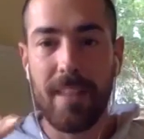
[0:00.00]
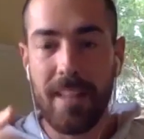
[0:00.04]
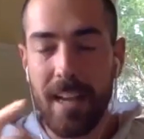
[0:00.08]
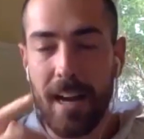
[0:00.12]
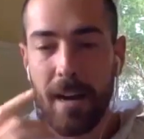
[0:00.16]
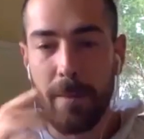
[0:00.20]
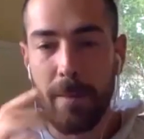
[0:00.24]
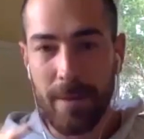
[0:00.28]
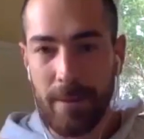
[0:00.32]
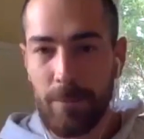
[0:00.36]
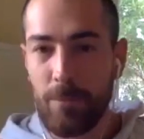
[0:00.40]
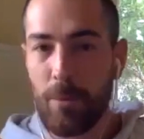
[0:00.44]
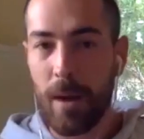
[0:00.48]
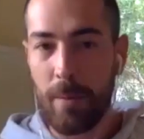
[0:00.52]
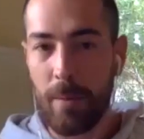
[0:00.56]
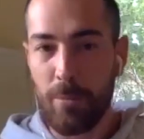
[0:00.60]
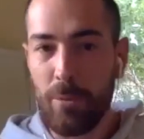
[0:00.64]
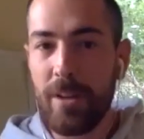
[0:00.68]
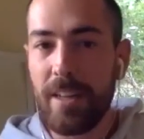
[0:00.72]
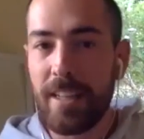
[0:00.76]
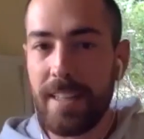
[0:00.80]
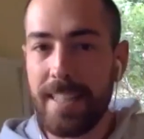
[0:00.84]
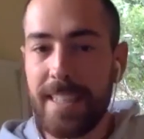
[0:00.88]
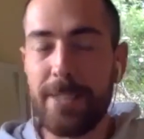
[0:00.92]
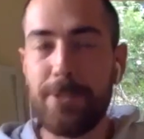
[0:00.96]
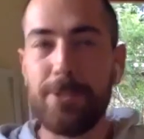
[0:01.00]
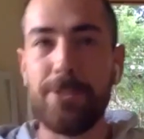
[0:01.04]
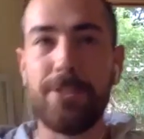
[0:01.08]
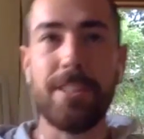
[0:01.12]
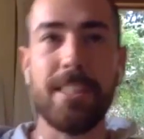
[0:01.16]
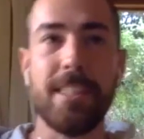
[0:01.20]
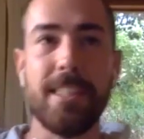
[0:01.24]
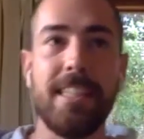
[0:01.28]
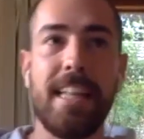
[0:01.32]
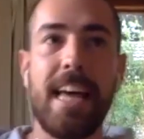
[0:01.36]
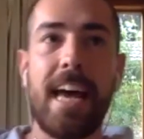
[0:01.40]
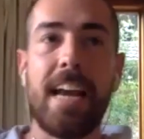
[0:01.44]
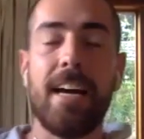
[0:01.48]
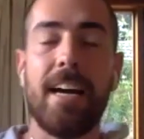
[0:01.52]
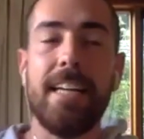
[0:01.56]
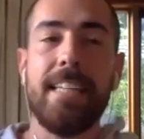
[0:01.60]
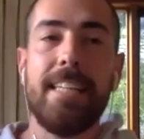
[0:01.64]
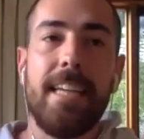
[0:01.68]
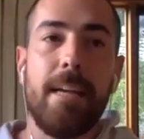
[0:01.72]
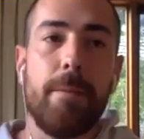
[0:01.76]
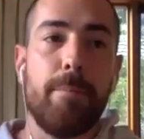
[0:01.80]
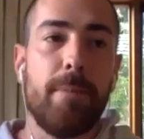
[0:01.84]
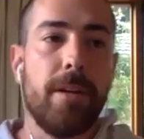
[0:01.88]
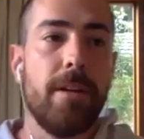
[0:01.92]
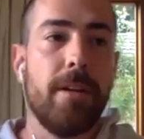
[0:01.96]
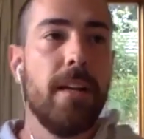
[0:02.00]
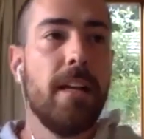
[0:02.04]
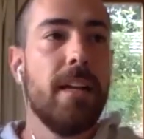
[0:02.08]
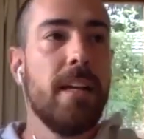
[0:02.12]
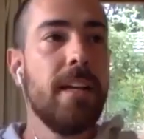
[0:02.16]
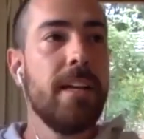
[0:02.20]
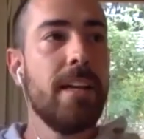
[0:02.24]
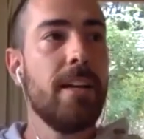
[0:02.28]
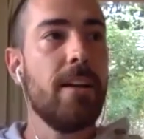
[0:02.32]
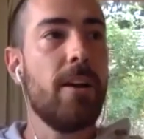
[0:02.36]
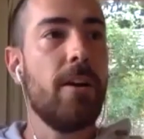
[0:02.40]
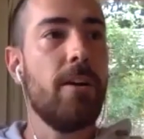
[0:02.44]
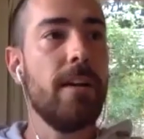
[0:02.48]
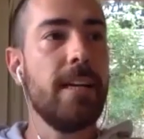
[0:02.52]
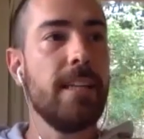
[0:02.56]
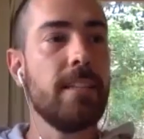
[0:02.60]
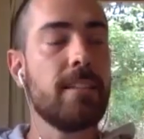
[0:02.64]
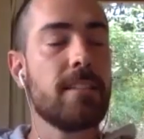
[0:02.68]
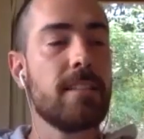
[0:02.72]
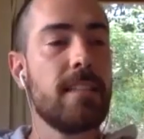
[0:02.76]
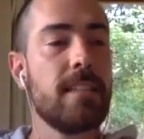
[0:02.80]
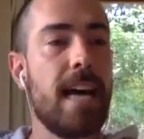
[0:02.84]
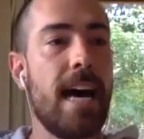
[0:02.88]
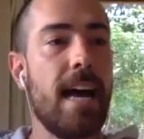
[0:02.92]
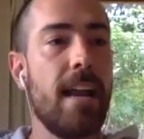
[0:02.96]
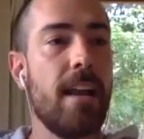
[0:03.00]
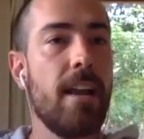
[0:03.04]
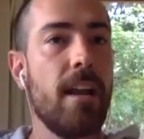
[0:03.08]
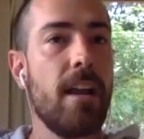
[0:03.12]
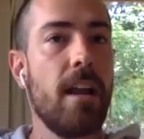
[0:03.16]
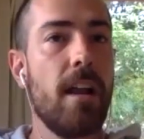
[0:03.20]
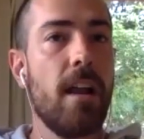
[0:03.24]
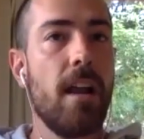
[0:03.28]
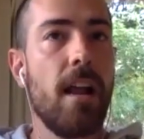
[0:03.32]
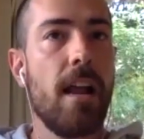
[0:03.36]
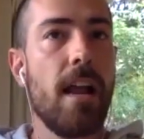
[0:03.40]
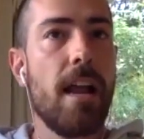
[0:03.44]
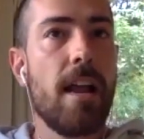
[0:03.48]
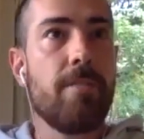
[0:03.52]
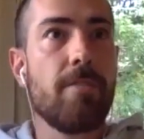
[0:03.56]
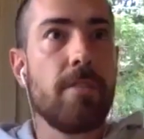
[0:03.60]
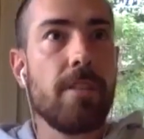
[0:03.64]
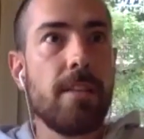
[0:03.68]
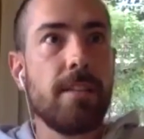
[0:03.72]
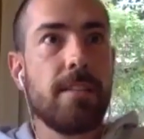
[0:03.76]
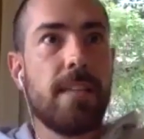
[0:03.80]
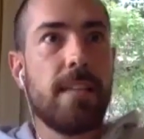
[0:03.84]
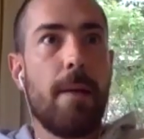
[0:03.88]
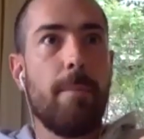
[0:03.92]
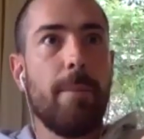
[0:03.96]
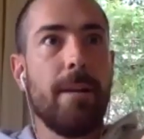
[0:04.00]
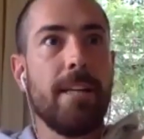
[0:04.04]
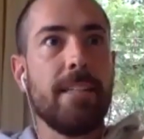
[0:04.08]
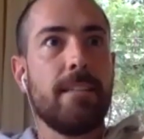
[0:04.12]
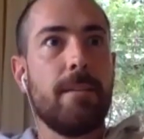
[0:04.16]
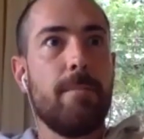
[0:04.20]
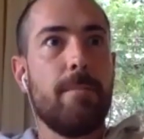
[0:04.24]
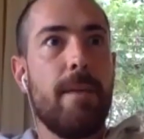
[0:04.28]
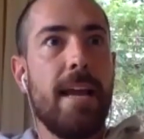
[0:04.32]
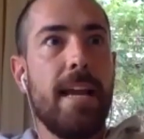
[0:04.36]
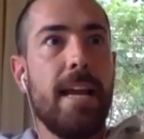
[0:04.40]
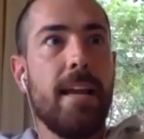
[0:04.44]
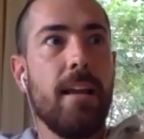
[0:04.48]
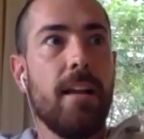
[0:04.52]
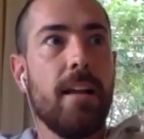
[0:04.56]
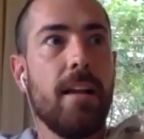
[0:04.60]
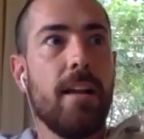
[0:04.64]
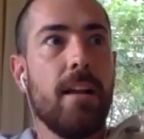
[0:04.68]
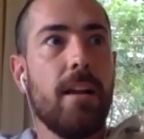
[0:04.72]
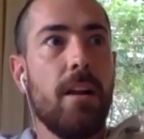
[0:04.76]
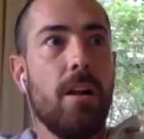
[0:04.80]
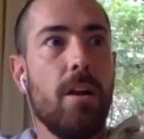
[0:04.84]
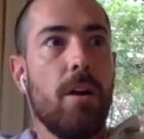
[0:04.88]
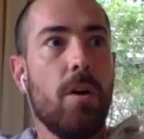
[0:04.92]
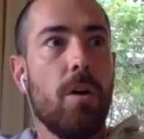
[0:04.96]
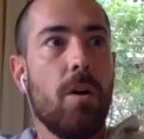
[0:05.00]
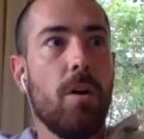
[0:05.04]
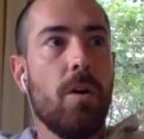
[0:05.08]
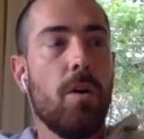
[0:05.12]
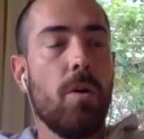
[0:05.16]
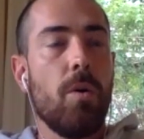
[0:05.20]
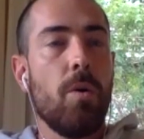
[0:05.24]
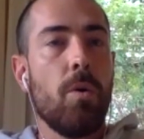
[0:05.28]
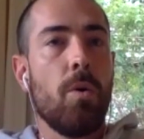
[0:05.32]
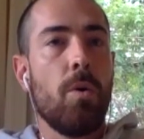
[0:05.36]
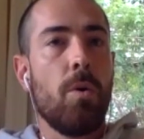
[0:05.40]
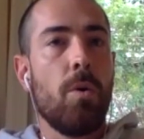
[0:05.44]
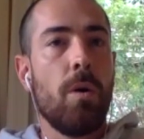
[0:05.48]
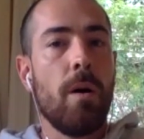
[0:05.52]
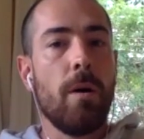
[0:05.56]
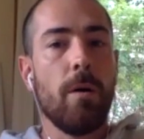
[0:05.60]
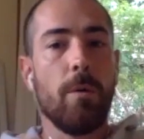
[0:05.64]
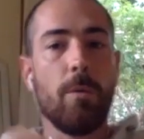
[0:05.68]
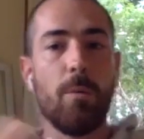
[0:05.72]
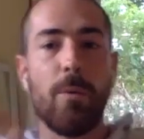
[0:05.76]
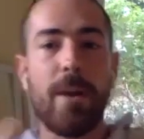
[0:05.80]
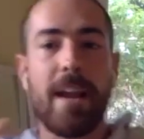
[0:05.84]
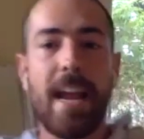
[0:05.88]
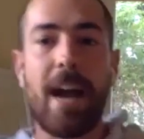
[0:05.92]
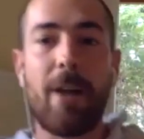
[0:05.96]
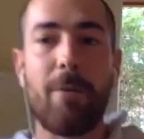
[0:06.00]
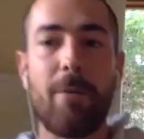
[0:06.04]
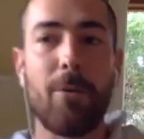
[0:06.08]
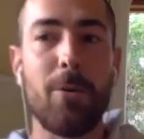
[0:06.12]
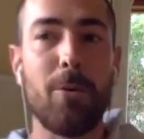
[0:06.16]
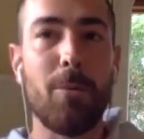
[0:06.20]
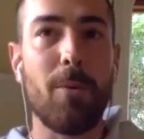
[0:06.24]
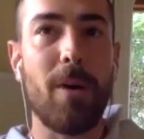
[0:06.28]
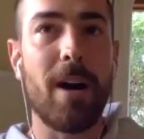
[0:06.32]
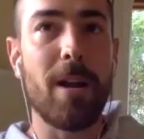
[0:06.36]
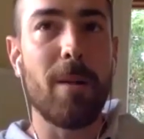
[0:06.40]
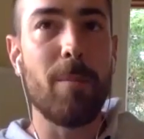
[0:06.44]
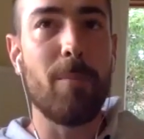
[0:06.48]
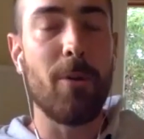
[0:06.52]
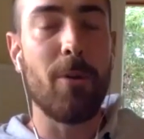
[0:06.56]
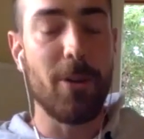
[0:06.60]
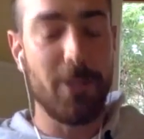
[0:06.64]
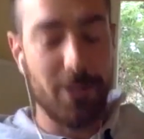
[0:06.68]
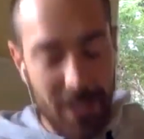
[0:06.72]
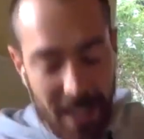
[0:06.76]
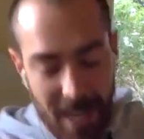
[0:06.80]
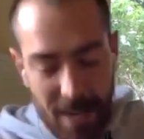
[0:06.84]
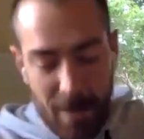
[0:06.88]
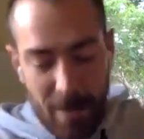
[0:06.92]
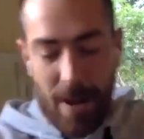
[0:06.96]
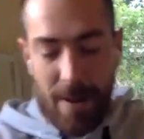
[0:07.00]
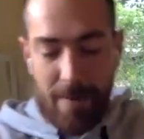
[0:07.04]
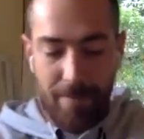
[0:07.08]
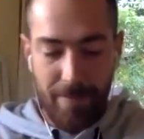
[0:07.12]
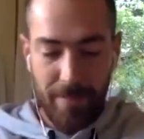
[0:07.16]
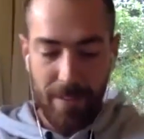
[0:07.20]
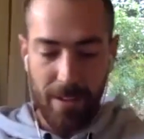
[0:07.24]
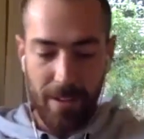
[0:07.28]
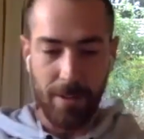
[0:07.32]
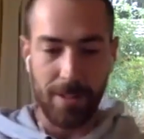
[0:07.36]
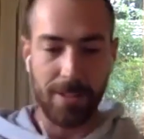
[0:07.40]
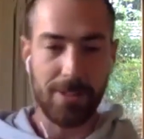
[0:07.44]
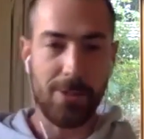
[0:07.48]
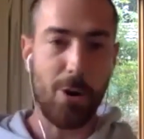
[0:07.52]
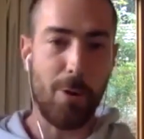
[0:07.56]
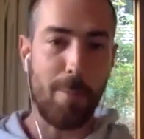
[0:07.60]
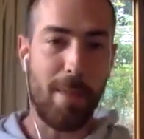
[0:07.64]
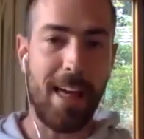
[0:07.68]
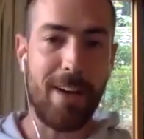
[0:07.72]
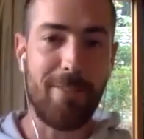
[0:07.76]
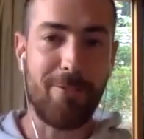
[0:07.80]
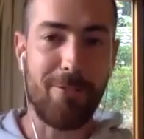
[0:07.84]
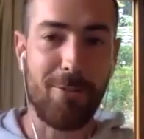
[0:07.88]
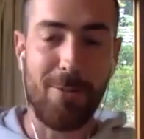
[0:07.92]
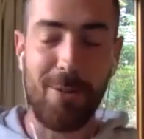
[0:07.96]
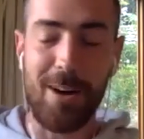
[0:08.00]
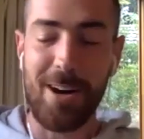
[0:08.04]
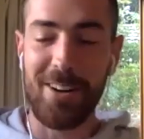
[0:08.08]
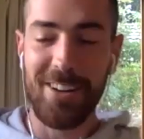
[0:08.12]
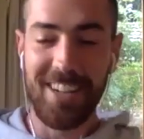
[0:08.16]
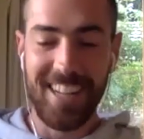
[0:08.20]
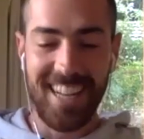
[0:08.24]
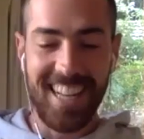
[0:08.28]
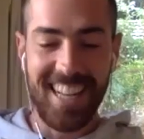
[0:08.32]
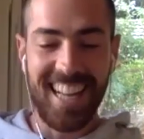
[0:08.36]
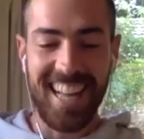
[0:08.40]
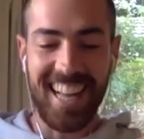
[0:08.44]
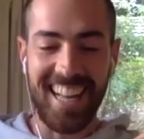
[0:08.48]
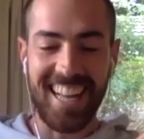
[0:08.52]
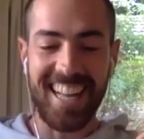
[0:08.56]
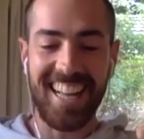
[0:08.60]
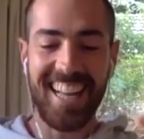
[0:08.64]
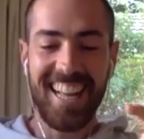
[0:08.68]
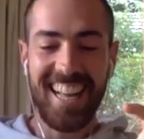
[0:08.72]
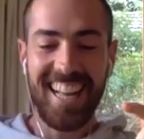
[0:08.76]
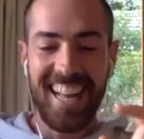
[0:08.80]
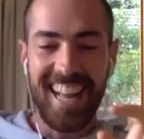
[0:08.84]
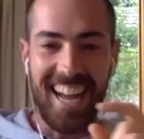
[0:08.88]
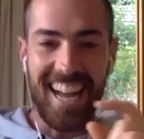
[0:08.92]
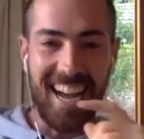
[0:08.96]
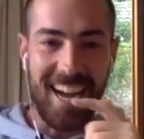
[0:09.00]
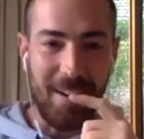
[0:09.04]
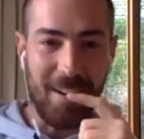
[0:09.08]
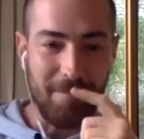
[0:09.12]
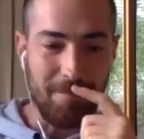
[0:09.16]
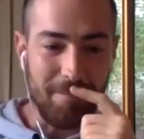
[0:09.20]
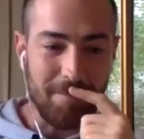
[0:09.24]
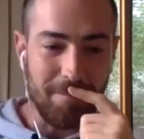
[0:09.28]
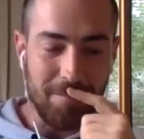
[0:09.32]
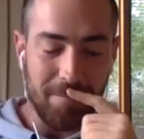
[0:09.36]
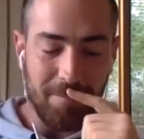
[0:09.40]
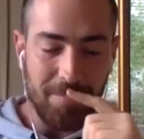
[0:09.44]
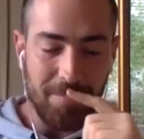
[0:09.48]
I'm really interested in that idea, but you know, it's that everything's happening to me, or we are all one approach. Anyway, we can talk about that for a while.